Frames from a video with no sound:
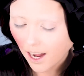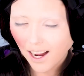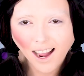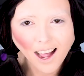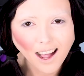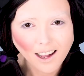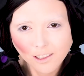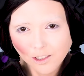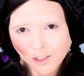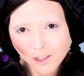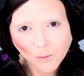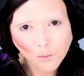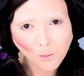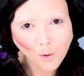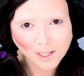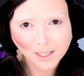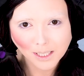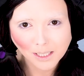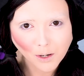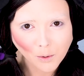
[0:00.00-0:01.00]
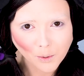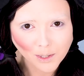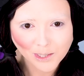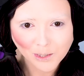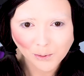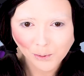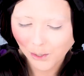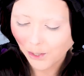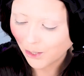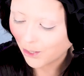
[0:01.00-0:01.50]
I actually wasn't going
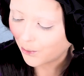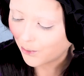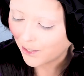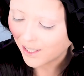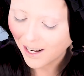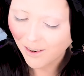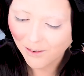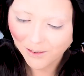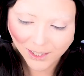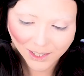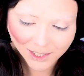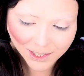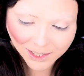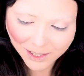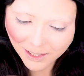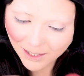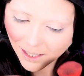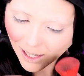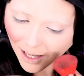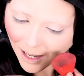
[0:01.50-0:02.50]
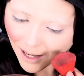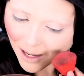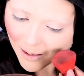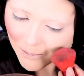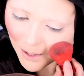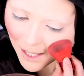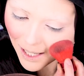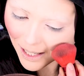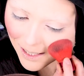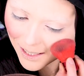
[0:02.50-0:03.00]
to include it at first
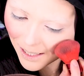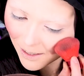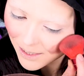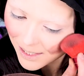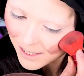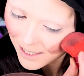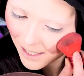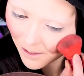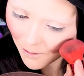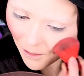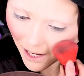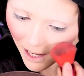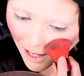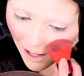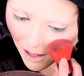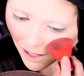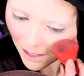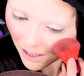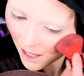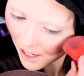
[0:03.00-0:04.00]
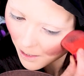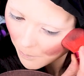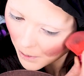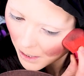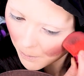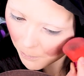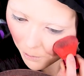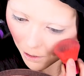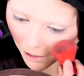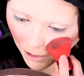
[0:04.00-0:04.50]
because I was like, well, a lot of
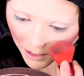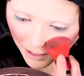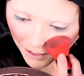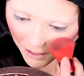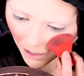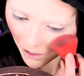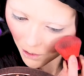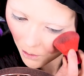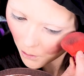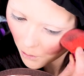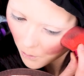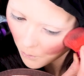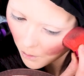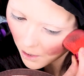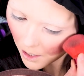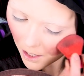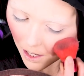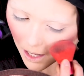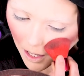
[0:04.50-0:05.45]
people already know